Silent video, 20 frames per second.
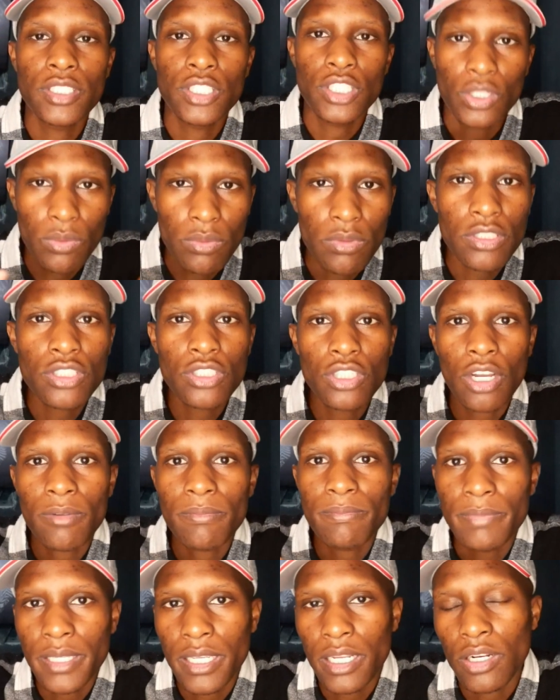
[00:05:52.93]
you will
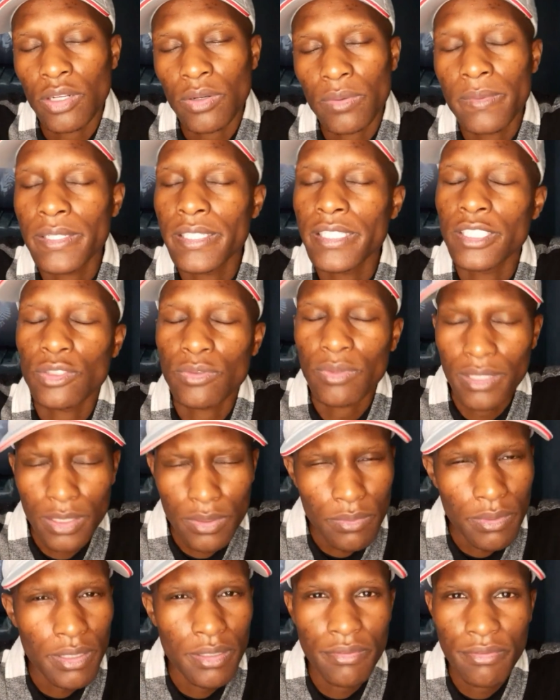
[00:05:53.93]
stop being lonely in
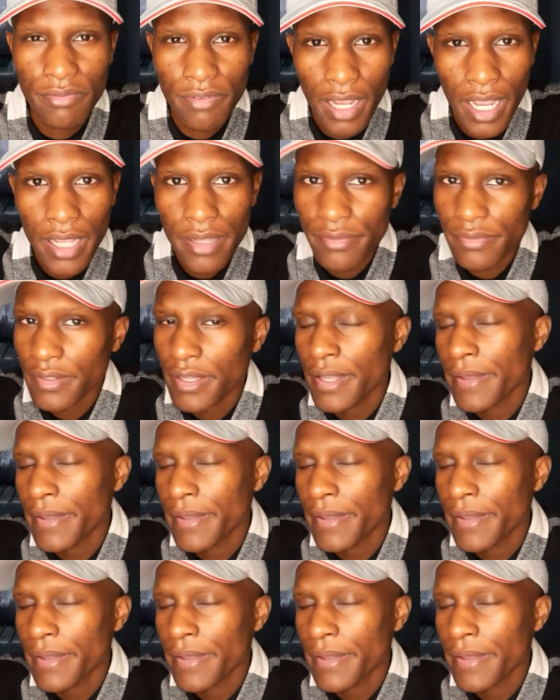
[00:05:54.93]
2025.